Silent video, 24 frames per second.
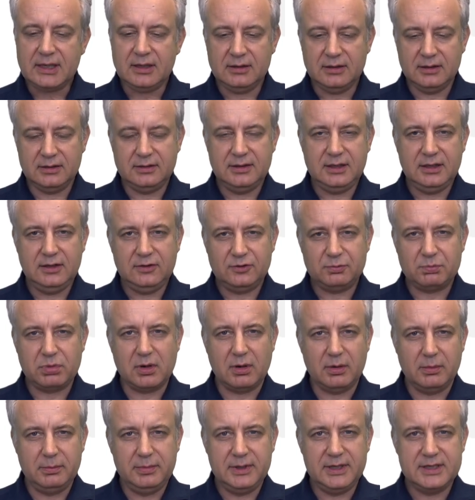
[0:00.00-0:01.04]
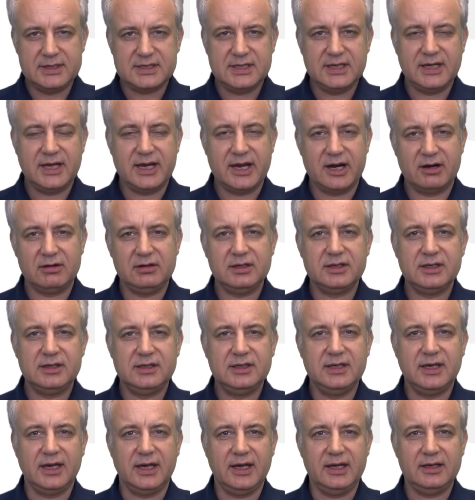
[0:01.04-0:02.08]
these probabilistic heralded
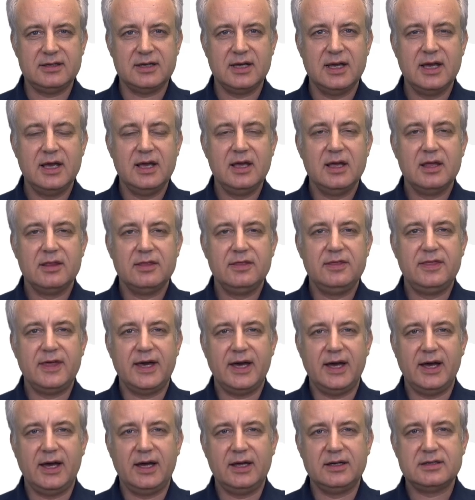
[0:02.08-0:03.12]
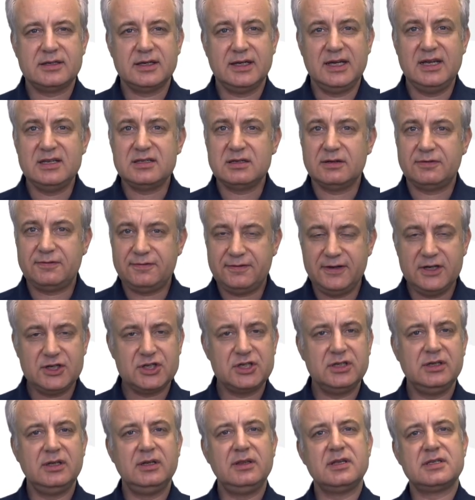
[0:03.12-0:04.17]
gate that is
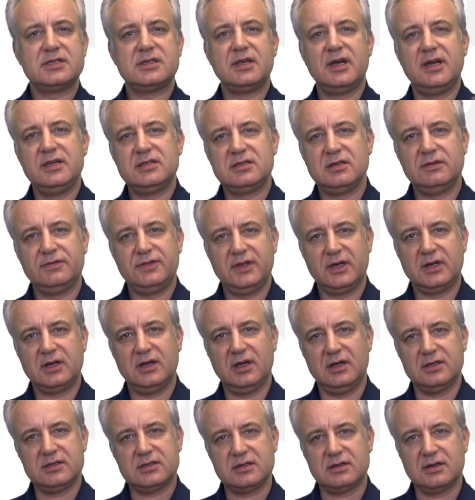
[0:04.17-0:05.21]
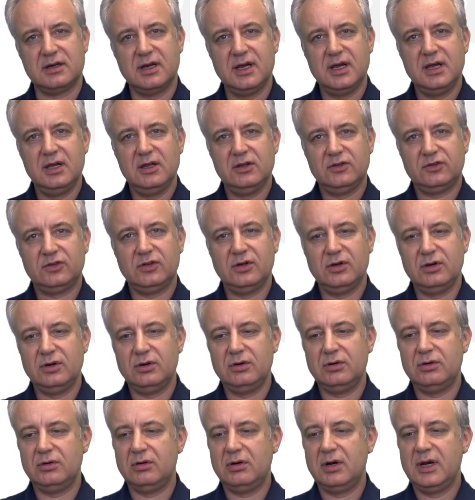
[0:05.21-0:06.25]
efficient in the size of the cluster.
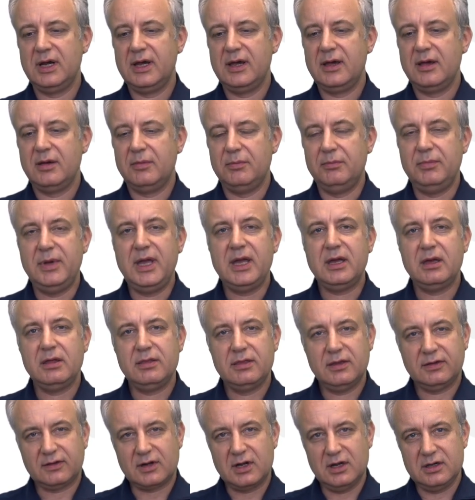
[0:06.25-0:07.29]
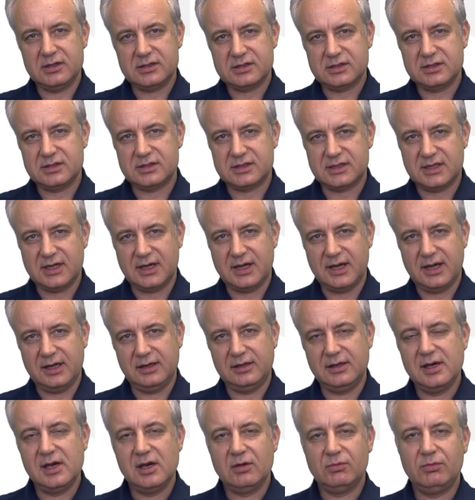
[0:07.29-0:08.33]
So making this cluster
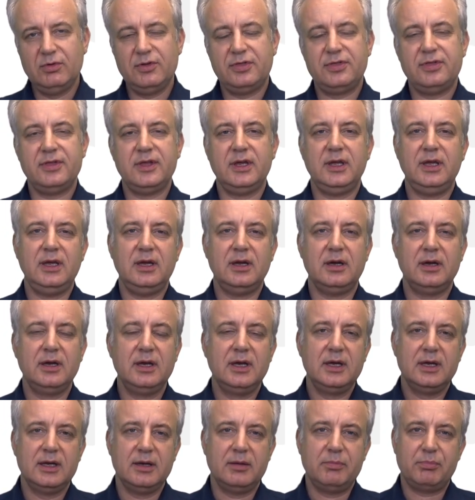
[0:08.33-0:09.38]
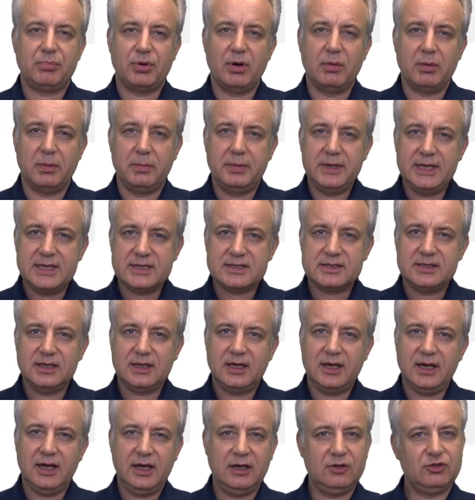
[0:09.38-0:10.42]
state with the probabilistic
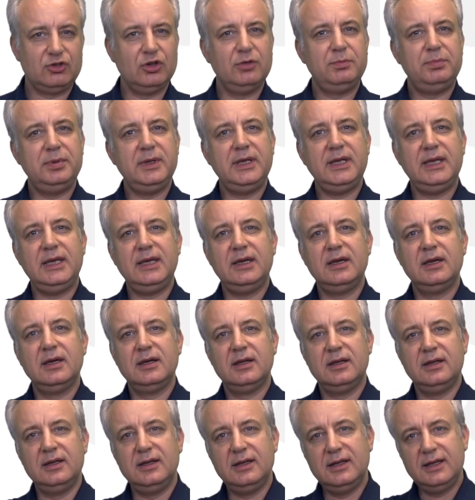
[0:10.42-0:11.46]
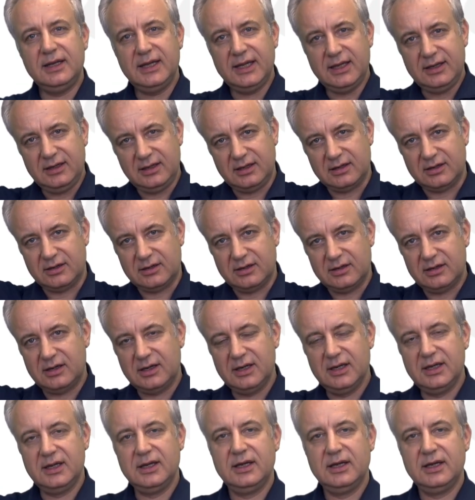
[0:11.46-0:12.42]
gate should be linear